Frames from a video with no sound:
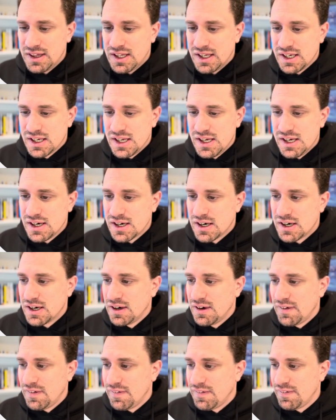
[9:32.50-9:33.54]
then here
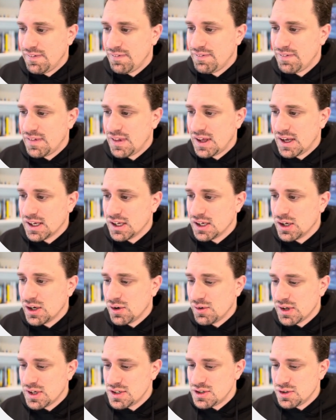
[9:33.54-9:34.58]
I can
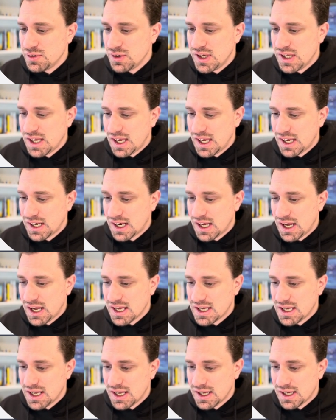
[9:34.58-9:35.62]
go into it and
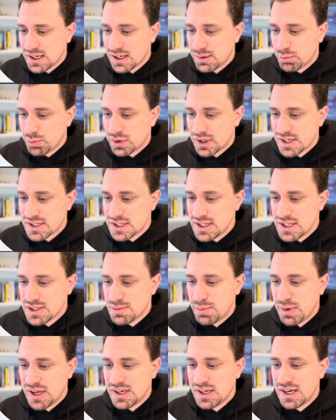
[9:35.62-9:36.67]
I can press this
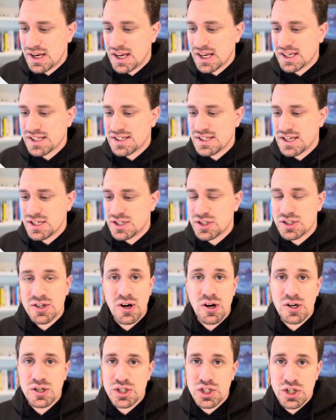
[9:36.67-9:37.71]
button. I can say
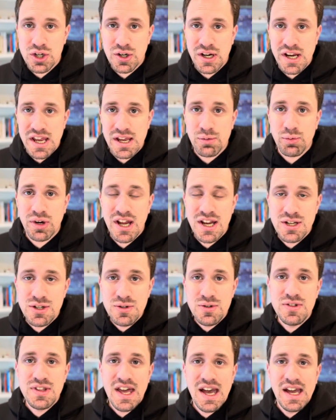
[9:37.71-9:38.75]
start journey. And when I
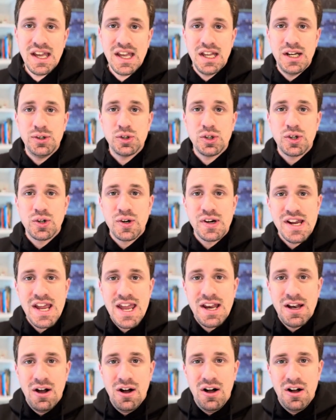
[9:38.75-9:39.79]
do that, it'll
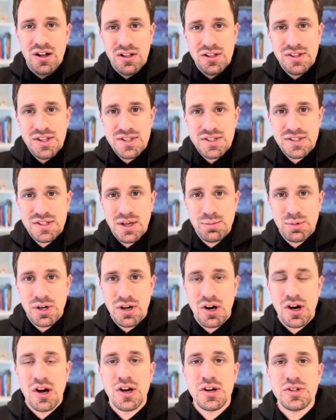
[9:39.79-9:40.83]
create all the
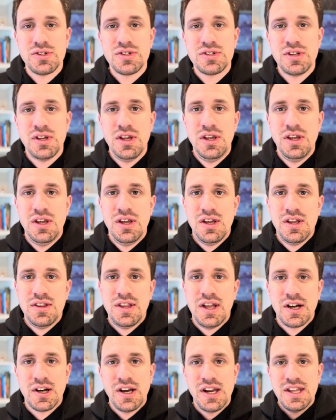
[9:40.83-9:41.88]
subcards
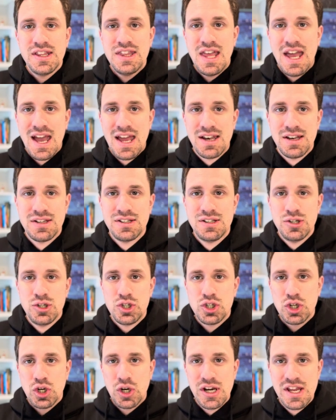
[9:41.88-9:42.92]
that are in that
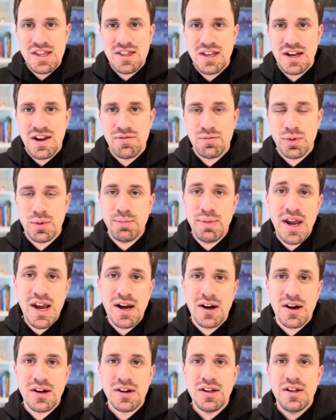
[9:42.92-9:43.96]
journey that I've
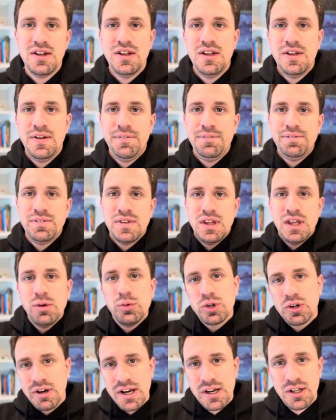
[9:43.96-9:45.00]
prepared. It
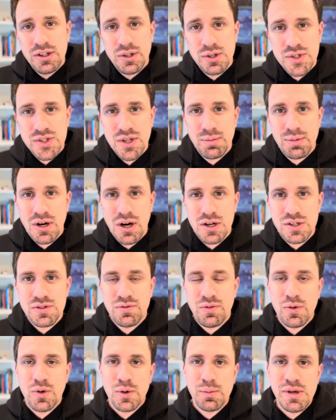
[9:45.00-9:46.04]
will create all those subcards
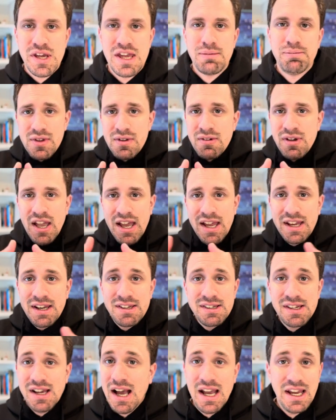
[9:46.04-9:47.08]
for me,
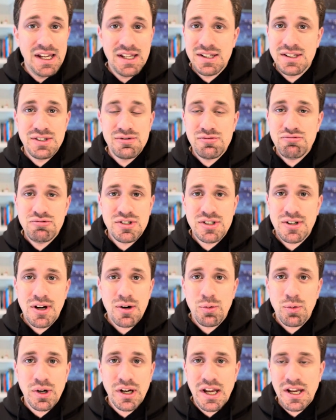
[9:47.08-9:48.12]
and I can
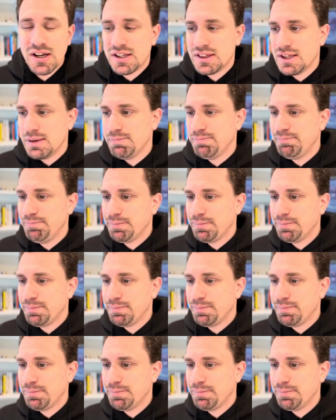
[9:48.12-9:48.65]
start working on them.